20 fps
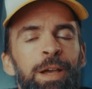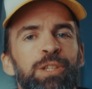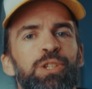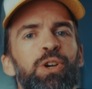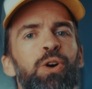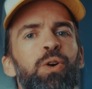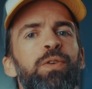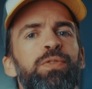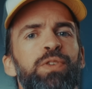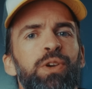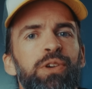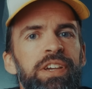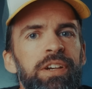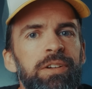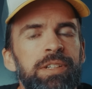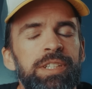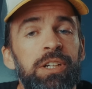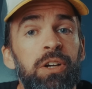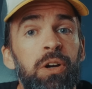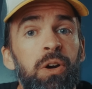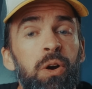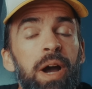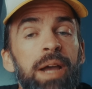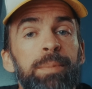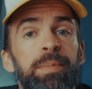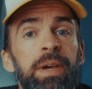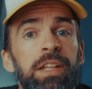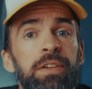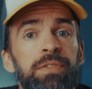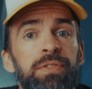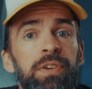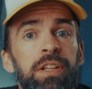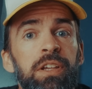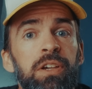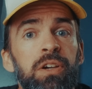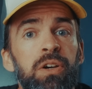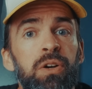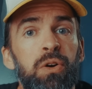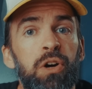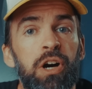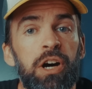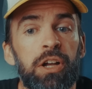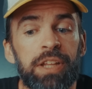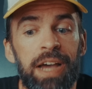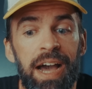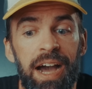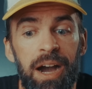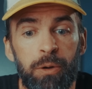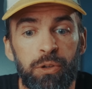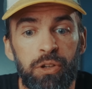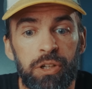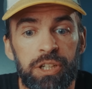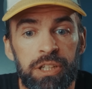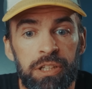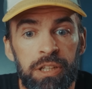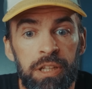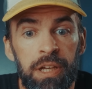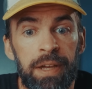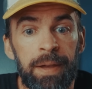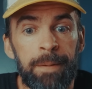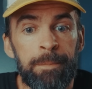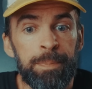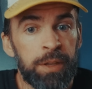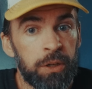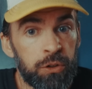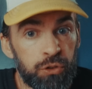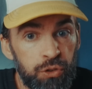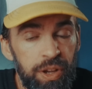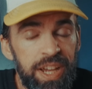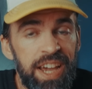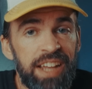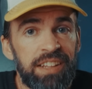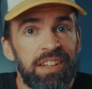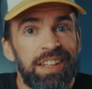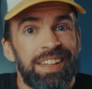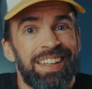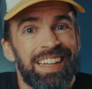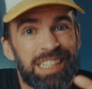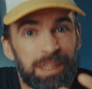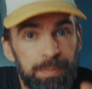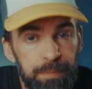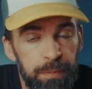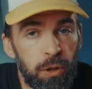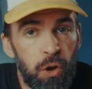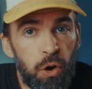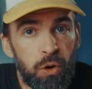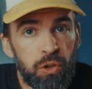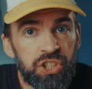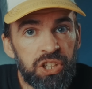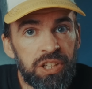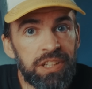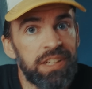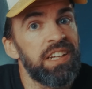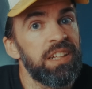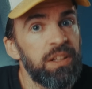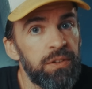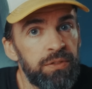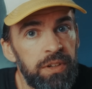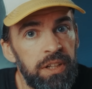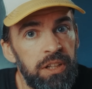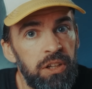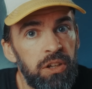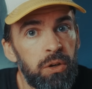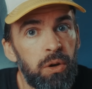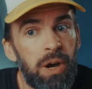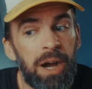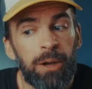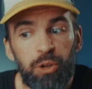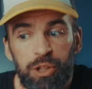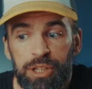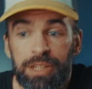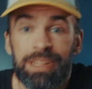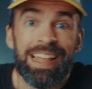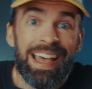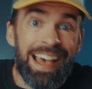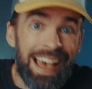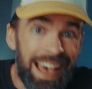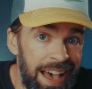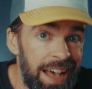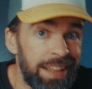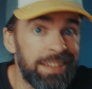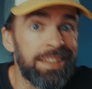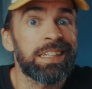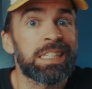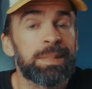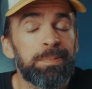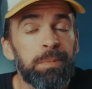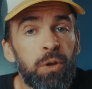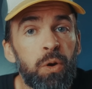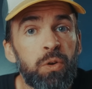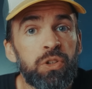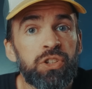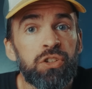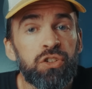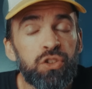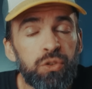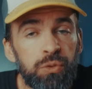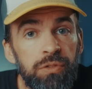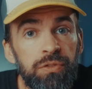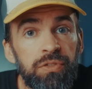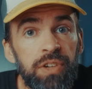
So a few years ago, I made a video on how you can create an explosion in a video, how you can add an explosion to a